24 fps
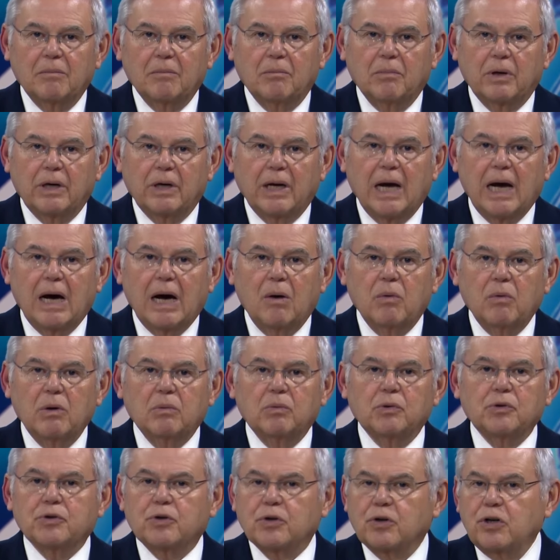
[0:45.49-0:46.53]
but how we
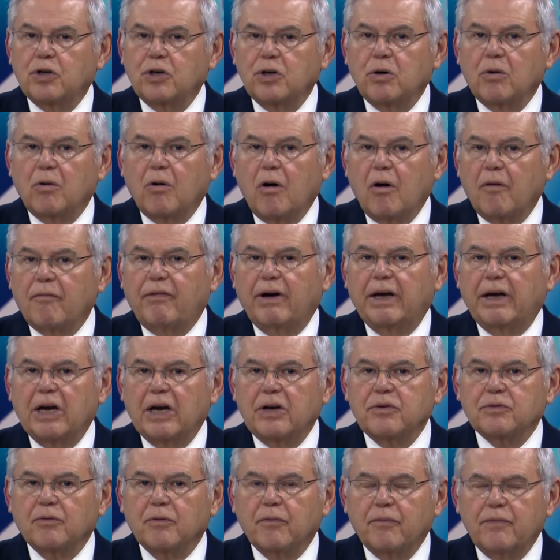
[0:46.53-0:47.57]
will secure our
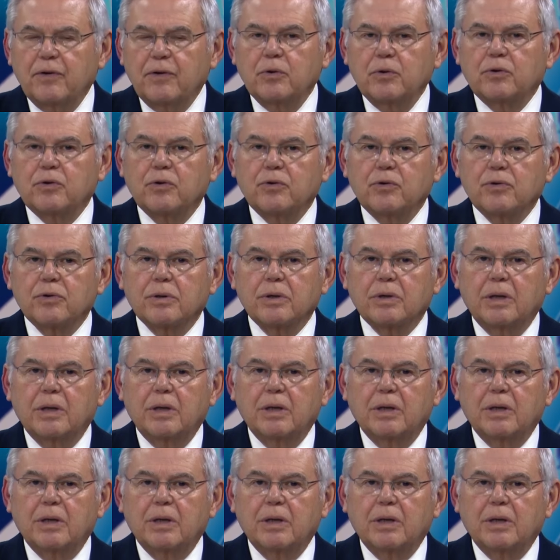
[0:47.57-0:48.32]
financial futures,